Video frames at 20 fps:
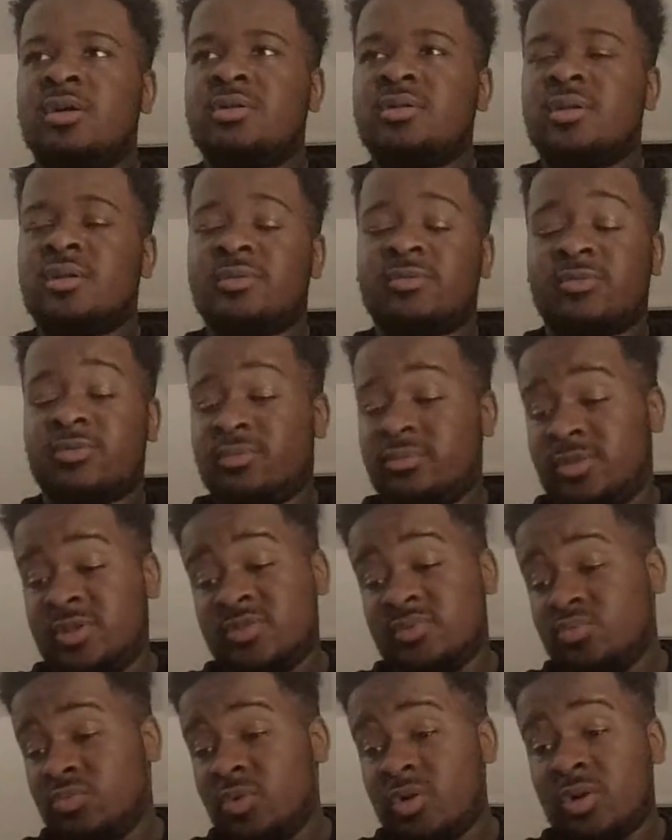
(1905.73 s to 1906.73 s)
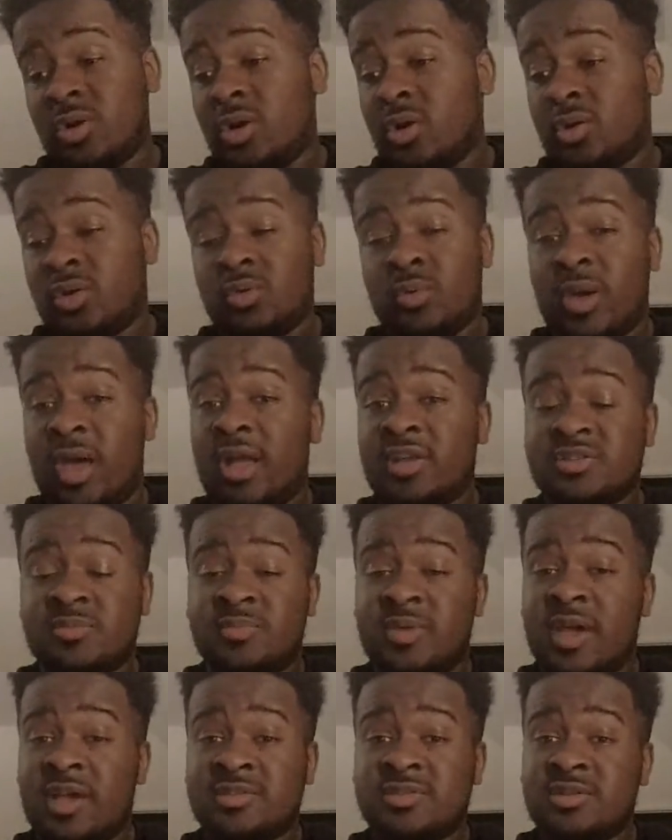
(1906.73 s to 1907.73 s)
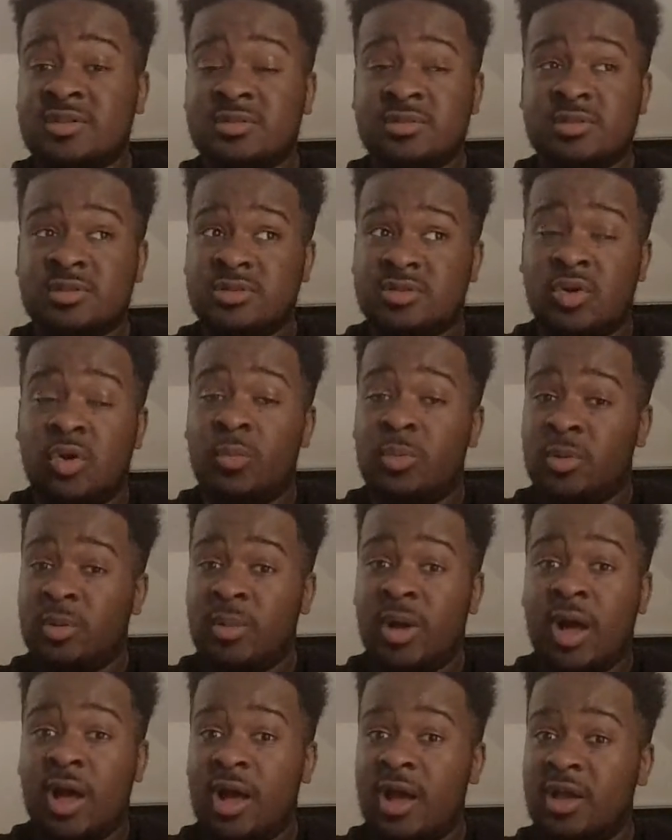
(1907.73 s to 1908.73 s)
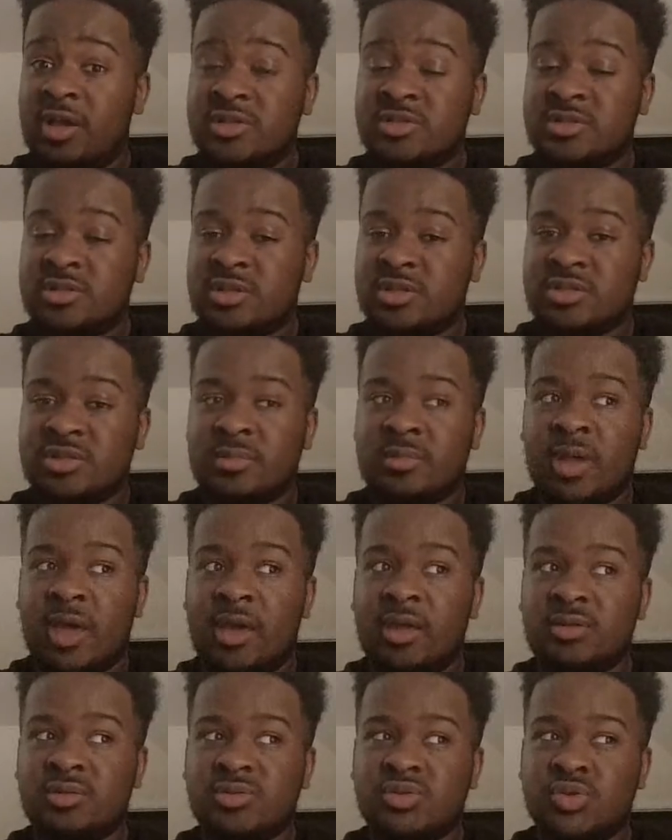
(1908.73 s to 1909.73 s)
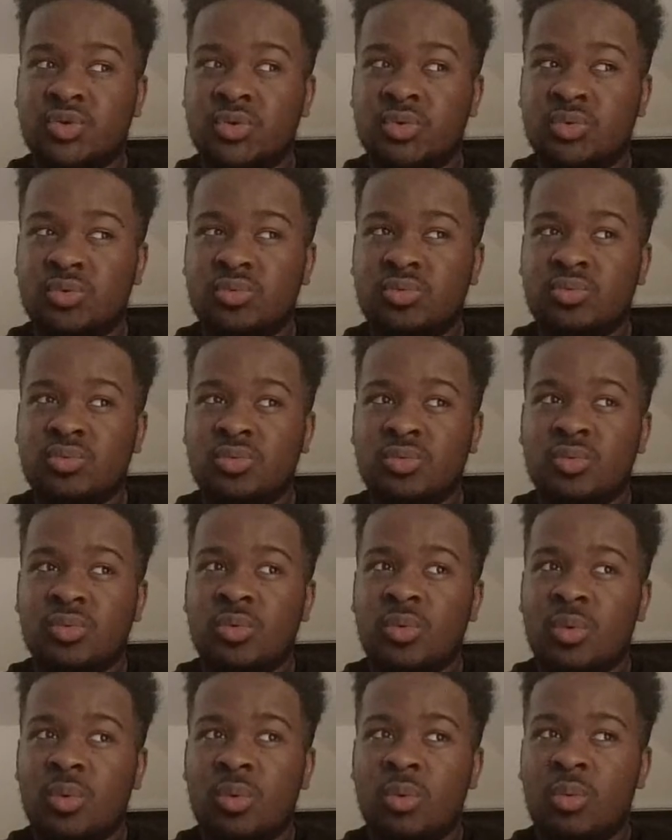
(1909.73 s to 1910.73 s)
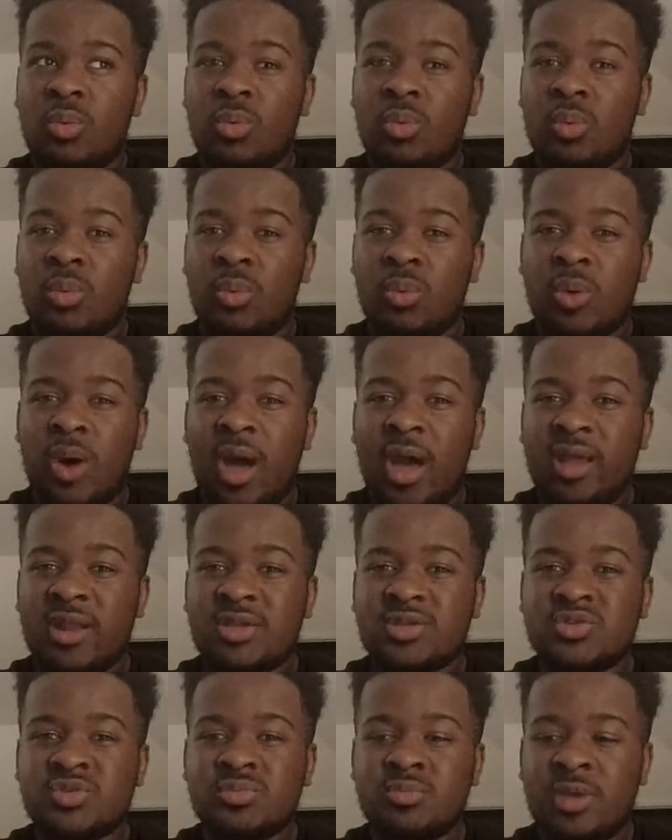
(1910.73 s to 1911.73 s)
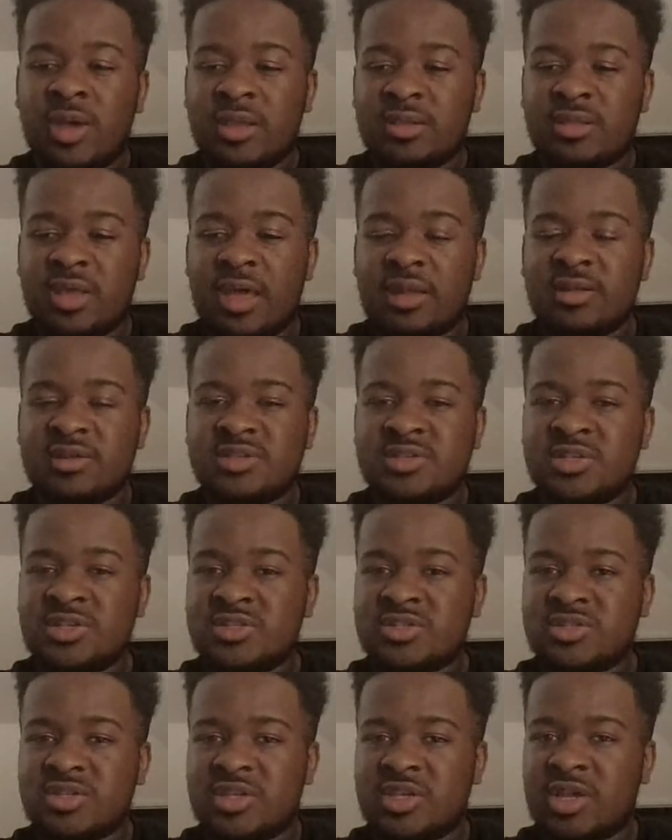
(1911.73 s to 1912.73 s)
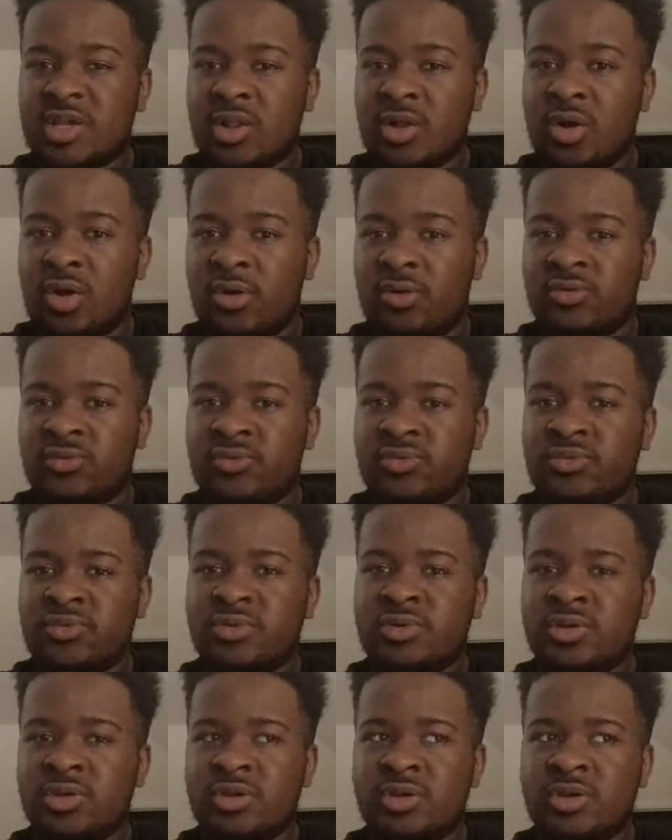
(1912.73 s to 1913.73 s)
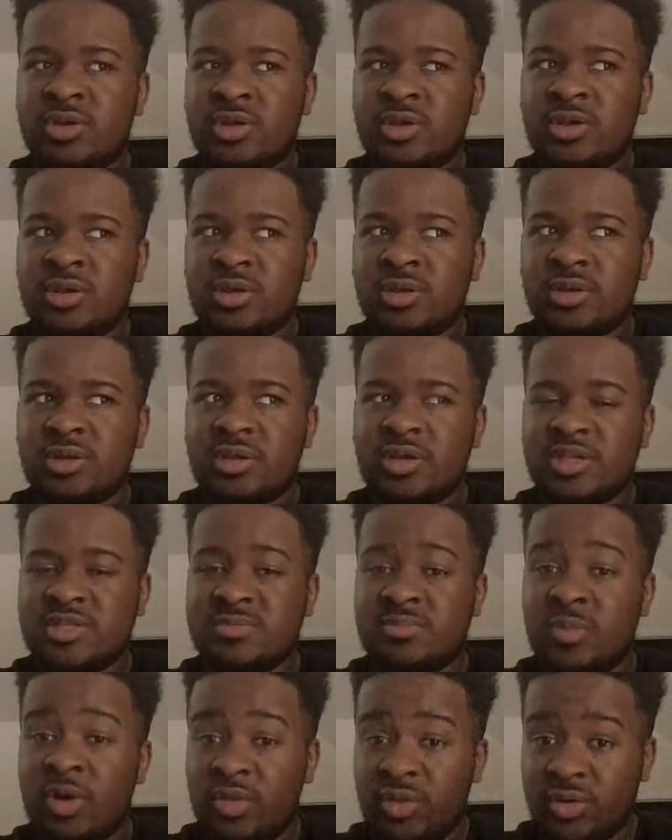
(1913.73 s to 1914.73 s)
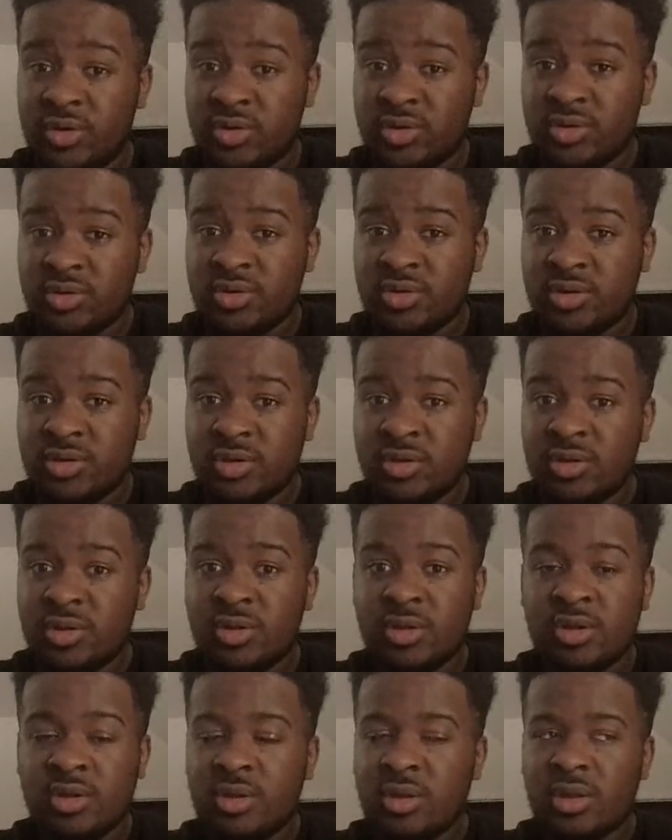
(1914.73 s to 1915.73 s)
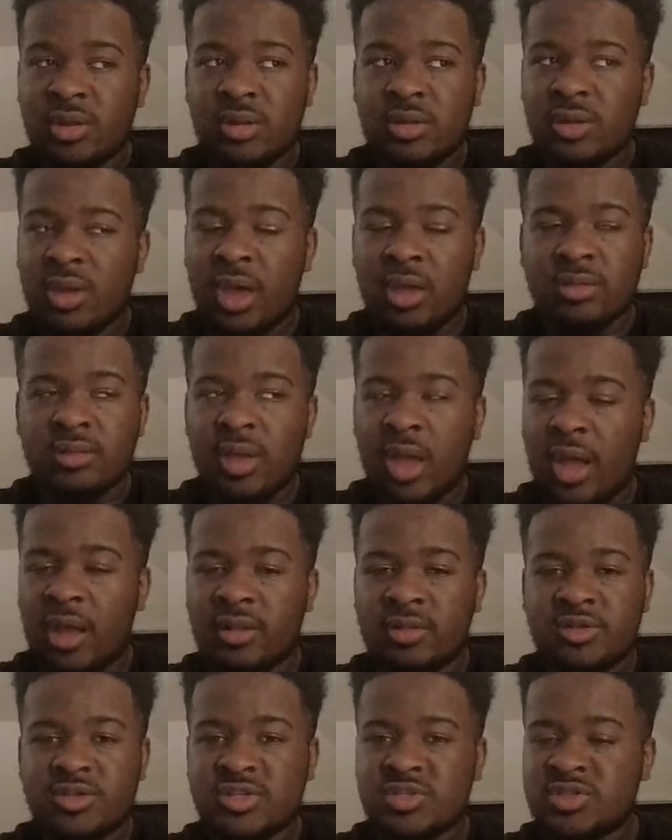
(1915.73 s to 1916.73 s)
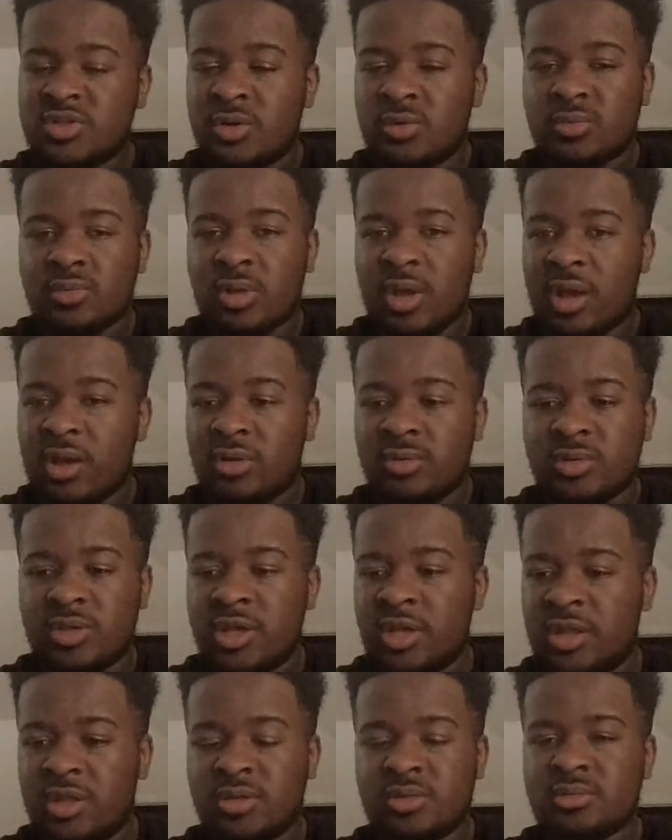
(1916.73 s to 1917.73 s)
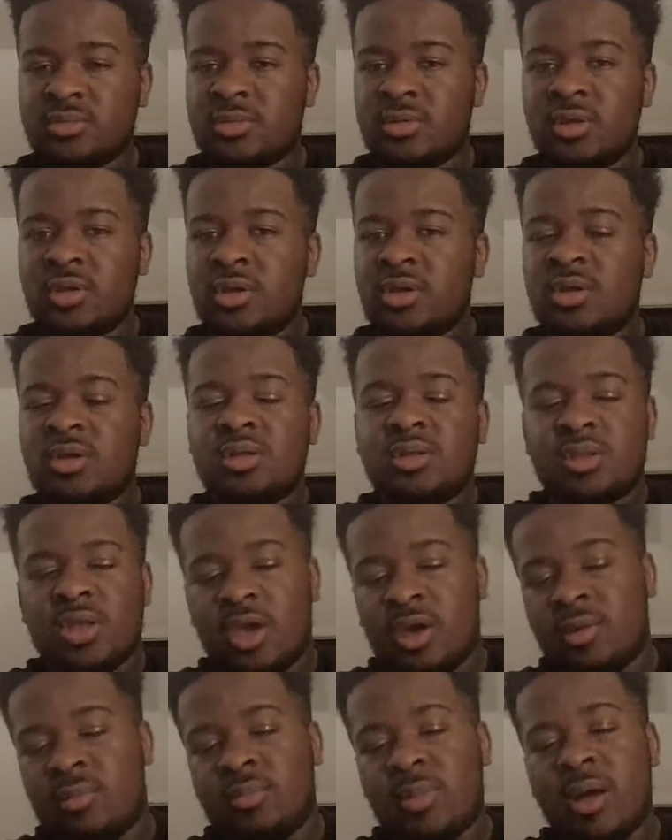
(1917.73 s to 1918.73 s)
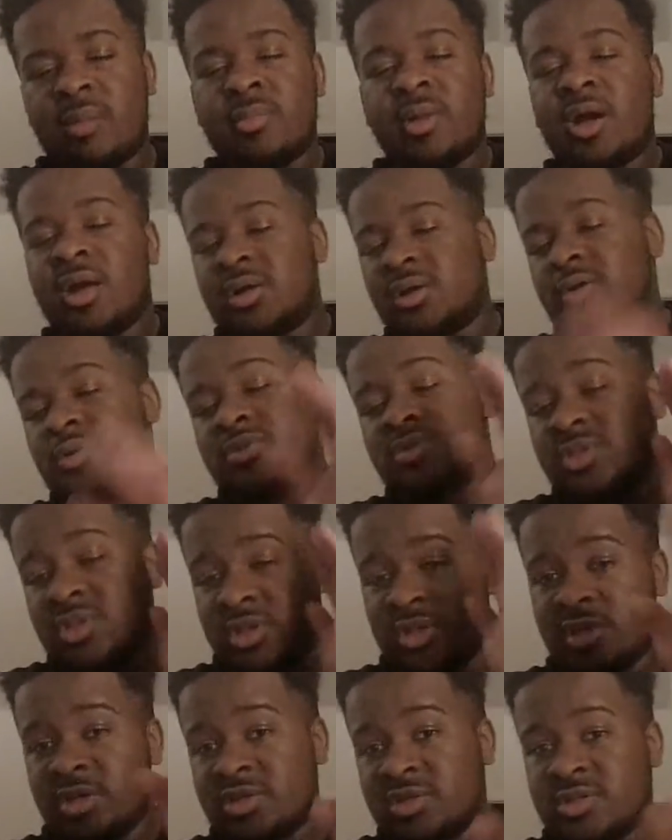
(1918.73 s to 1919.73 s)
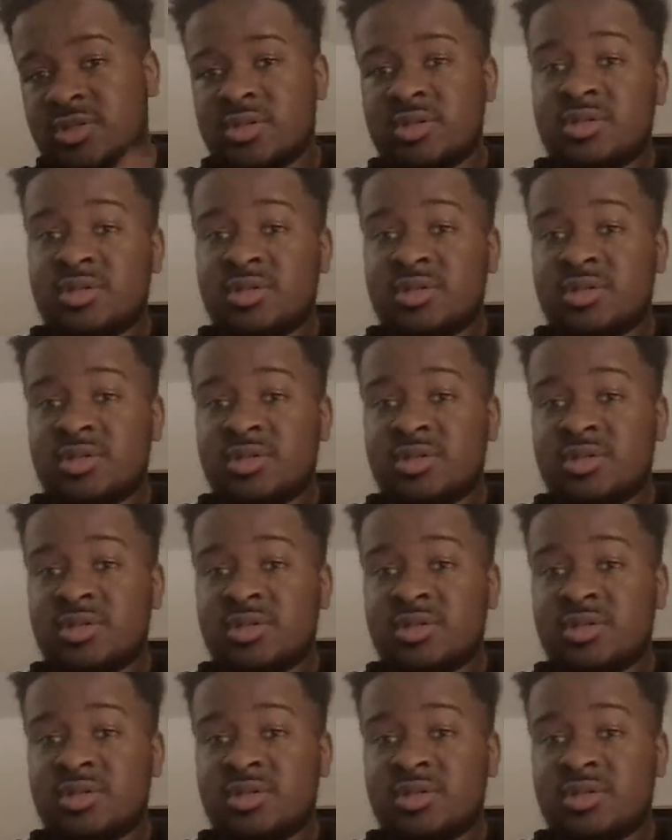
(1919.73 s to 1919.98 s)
it from this one article. As a Bassett is opening my eyes because I'm like, dude, why did you make that decision to kill off his mother? I just don't get it. Now my mind goes to this: